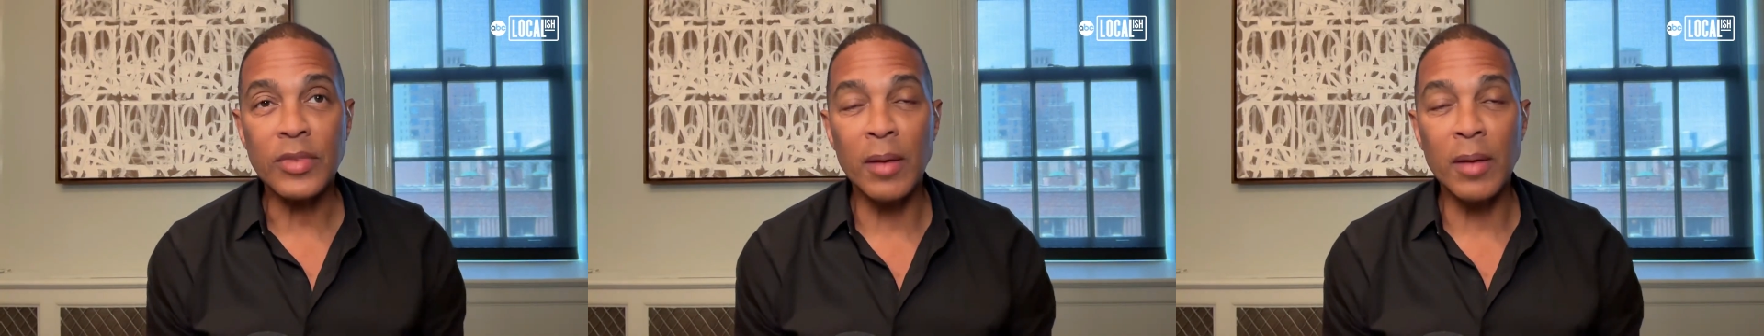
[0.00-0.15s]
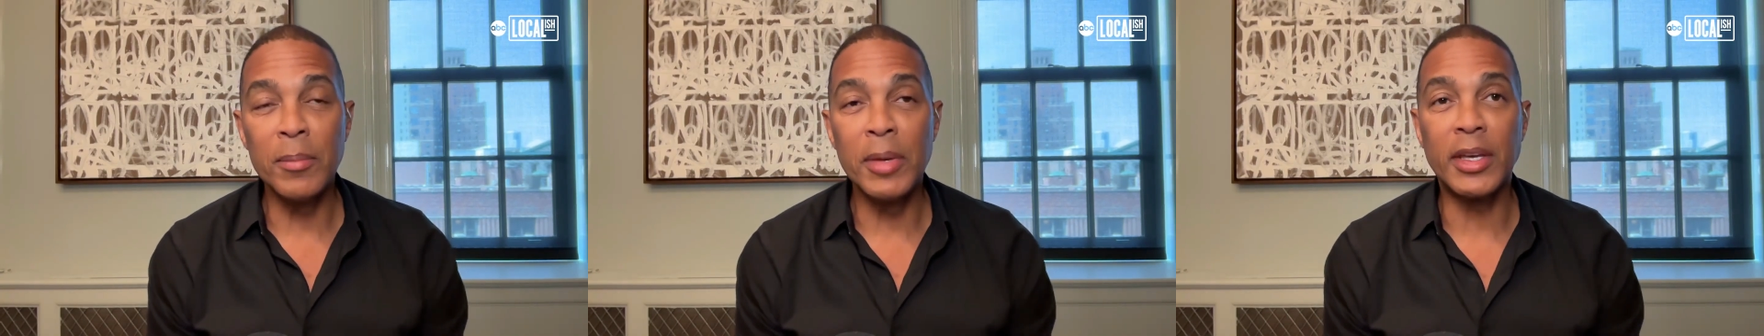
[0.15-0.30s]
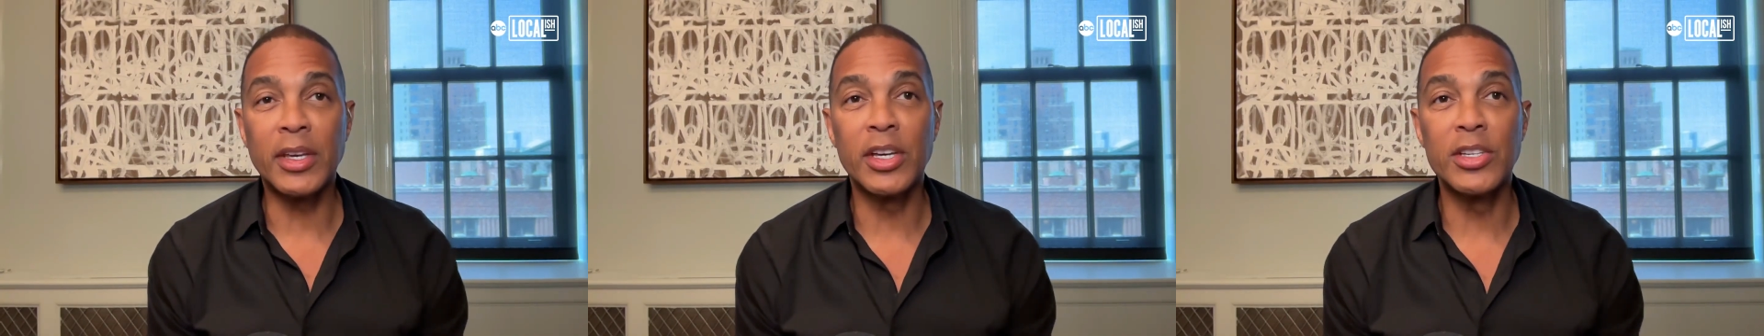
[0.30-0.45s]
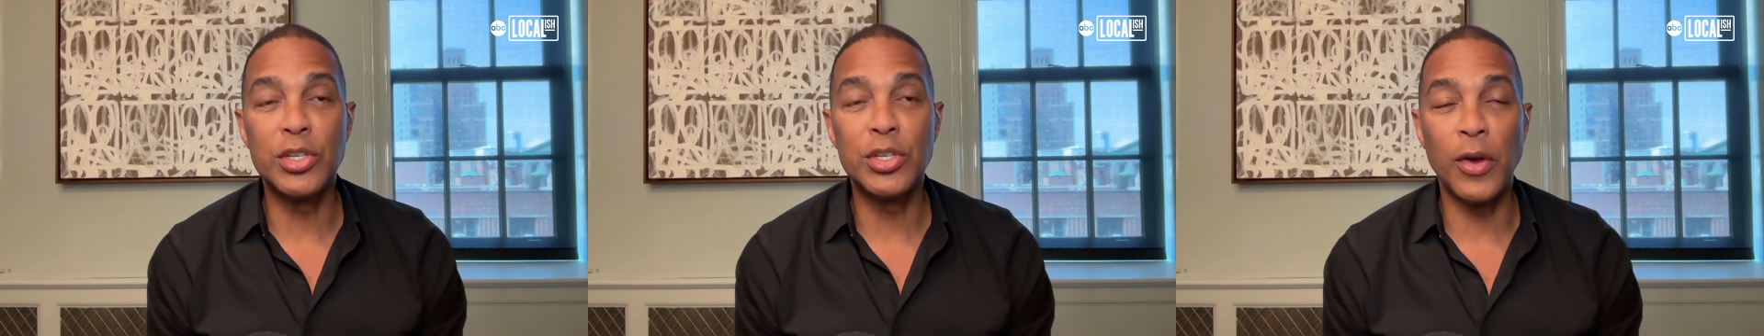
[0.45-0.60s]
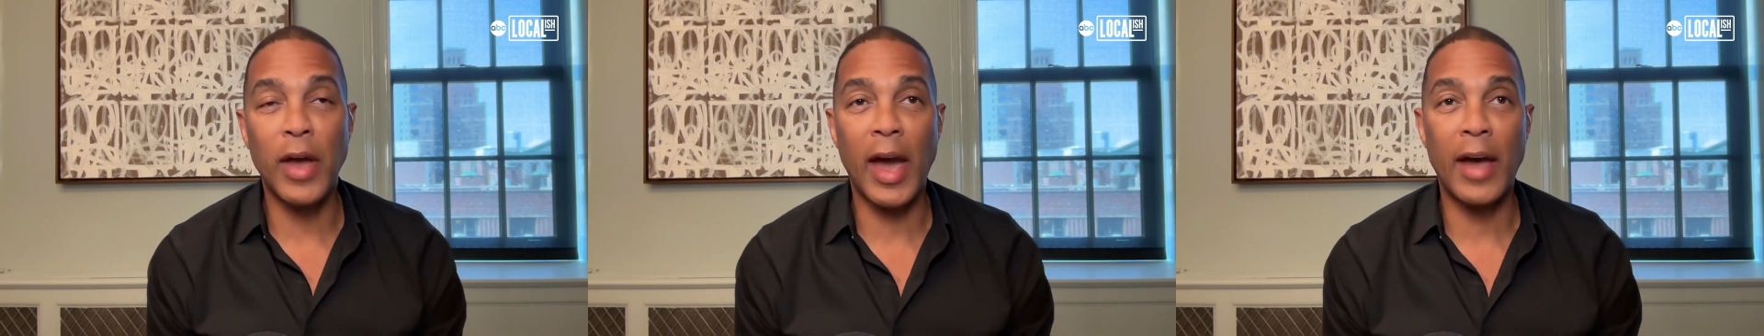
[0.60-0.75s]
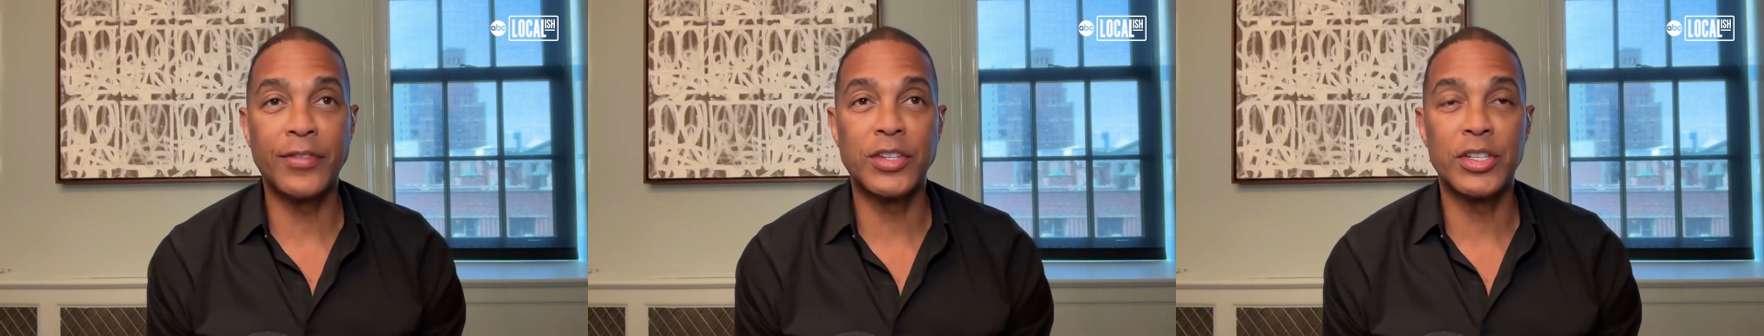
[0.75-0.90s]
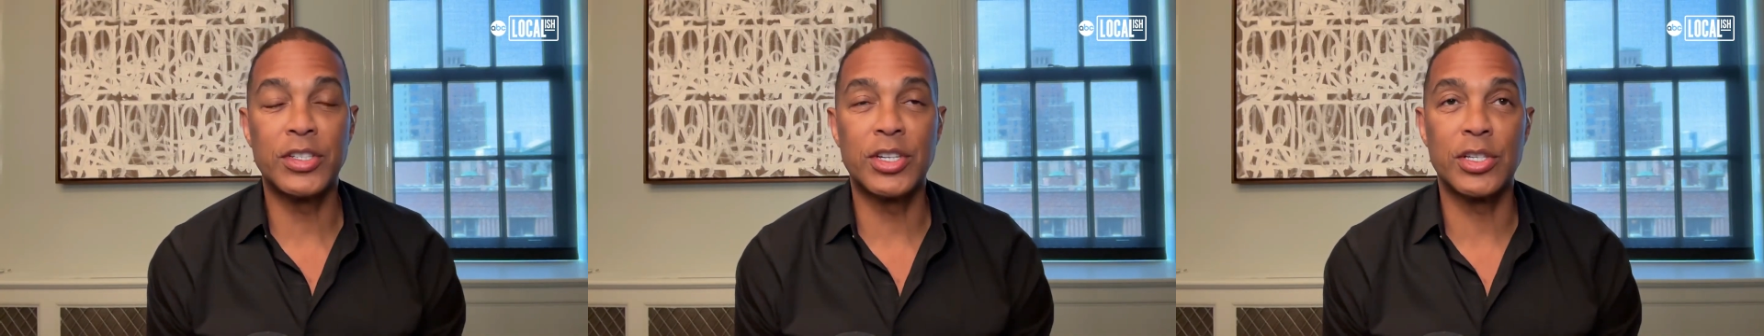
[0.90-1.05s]
because you
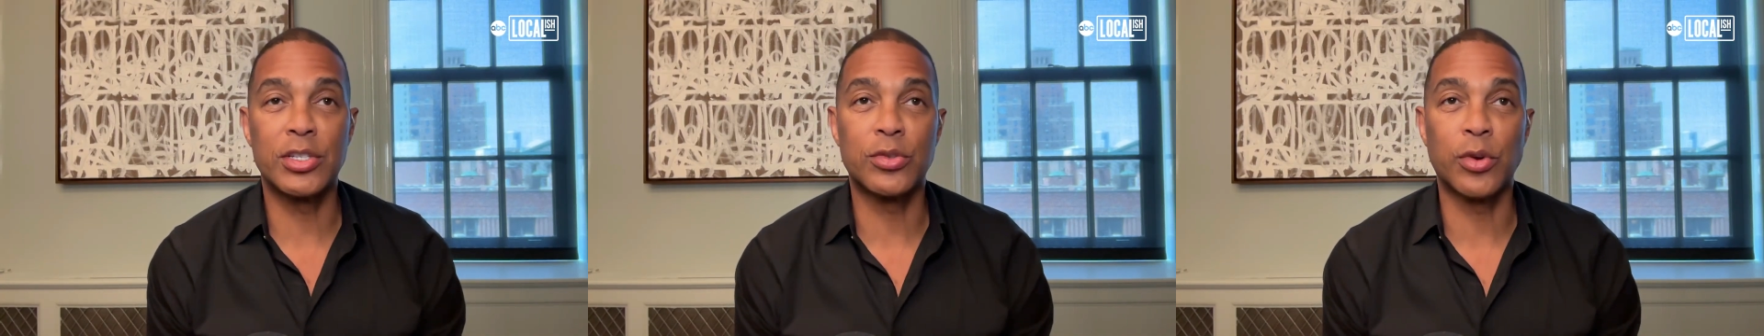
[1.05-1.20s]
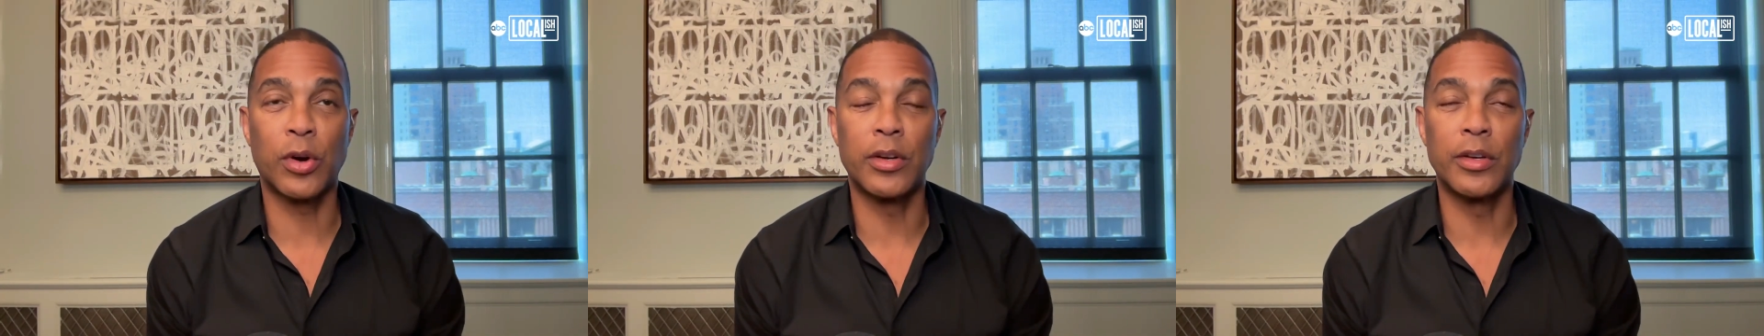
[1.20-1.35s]
have to just sort